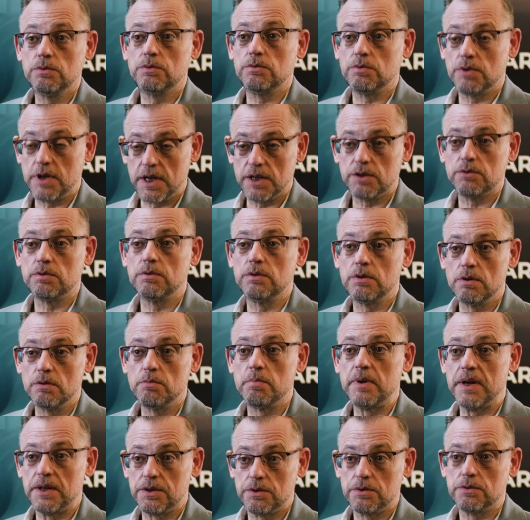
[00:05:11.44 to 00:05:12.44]
get to know
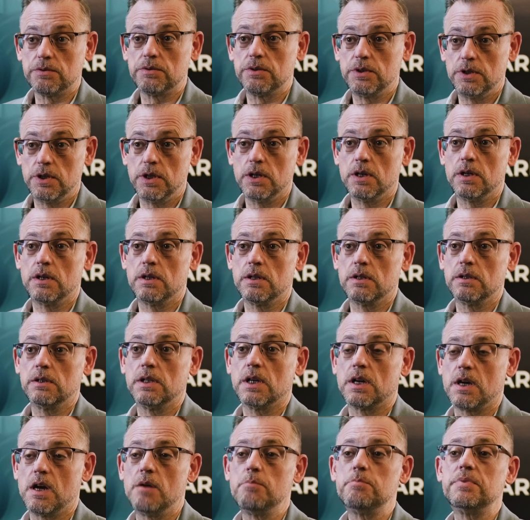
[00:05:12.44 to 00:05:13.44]
better
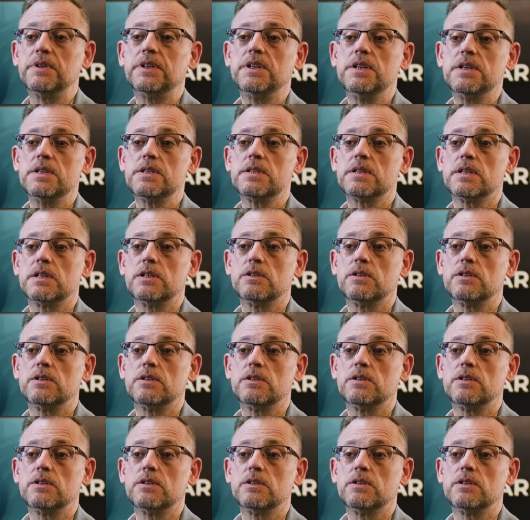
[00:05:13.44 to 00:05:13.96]
the companies,